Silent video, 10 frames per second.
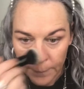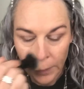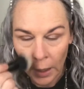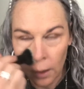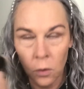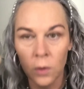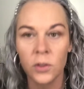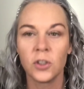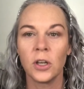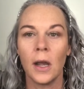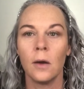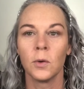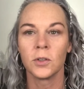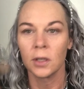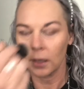Oh, and the
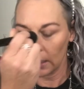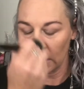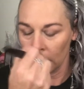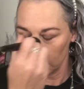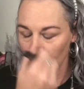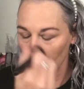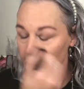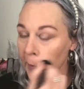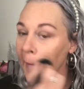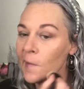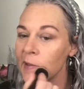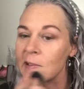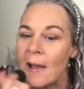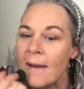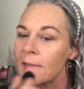showers at camp was like the
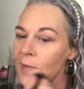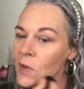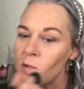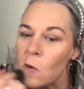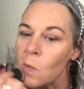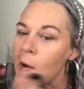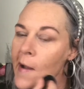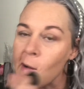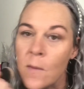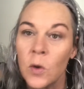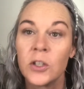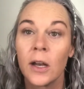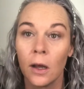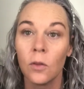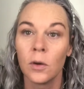size of a doorway, which I
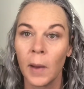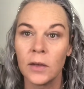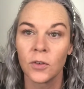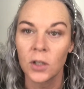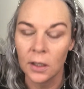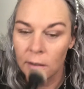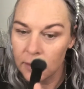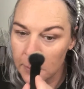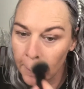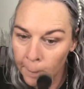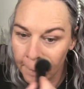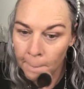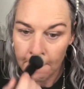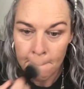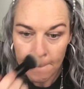know they're made for kids.
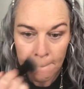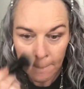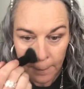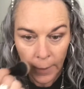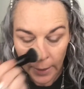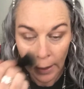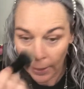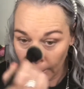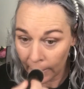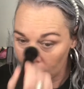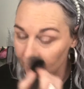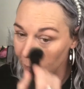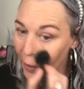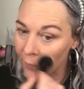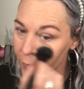And I am
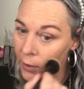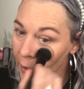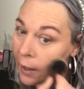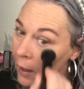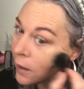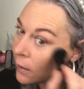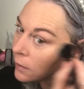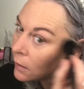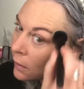5'9",